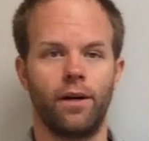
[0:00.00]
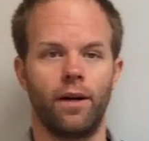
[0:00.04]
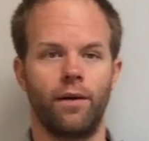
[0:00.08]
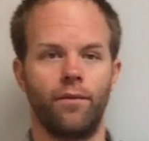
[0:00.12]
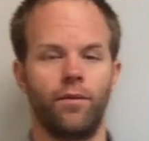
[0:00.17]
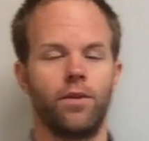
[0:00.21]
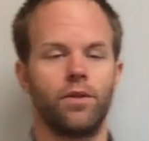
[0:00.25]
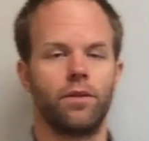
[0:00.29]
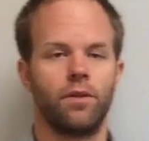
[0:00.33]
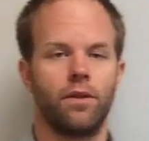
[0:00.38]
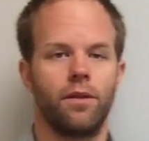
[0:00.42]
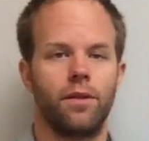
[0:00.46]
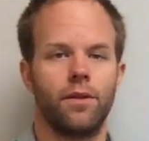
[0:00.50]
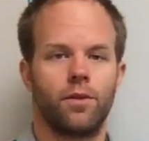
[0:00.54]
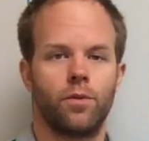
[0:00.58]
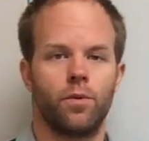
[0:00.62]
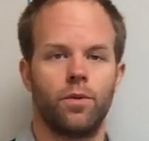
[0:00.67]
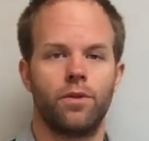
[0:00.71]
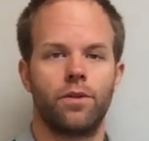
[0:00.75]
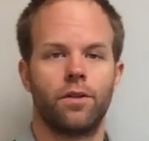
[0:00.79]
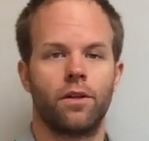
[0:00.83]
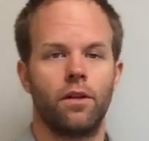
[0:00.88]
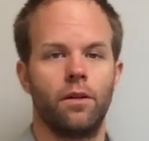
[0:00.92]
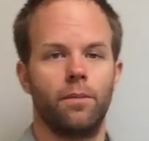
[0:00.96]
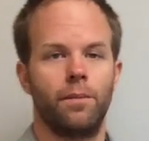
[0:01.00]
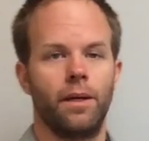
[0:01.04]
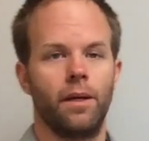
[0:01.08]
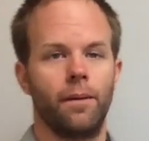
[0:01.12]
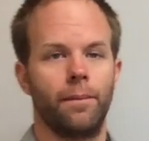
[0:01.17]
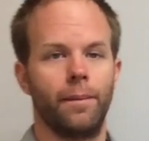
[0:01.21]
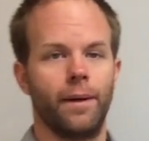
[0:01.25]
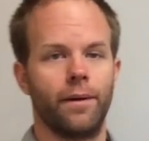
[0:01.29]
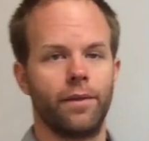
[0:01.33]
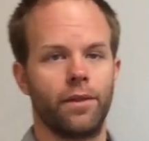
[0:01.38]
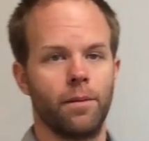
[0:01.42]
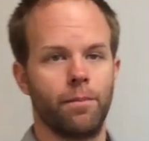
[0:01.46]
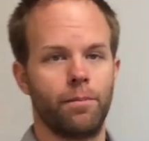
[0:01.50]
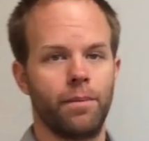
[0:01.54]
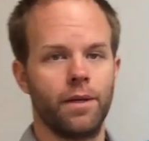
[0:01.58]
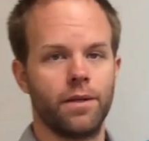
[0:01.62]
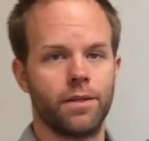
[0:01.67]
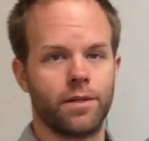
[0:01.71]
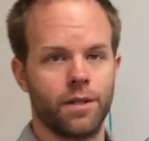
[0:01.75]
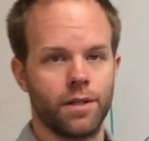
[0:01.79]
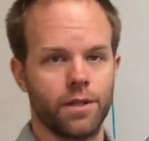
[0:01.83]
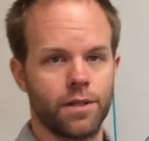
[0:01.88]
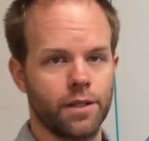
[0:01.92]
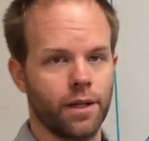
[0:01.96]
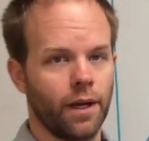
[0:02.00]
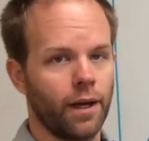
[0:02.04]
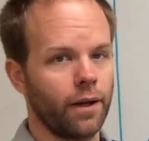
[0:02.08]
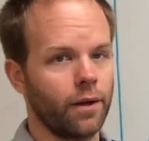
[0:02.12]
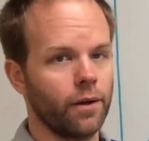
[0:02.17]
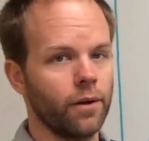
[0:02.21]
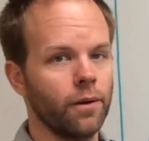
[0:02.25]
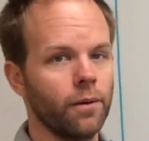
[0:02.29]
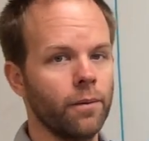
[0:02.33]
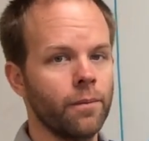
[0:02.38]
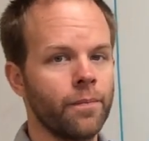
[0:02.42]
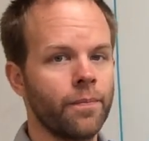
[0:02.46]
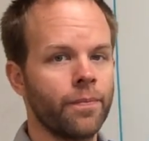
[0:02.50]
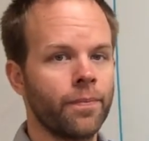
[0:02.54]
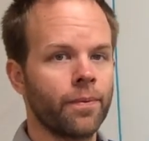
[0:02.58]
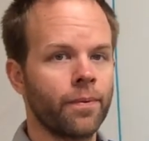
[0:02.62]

Obviously, this one's going to be about the business cycle.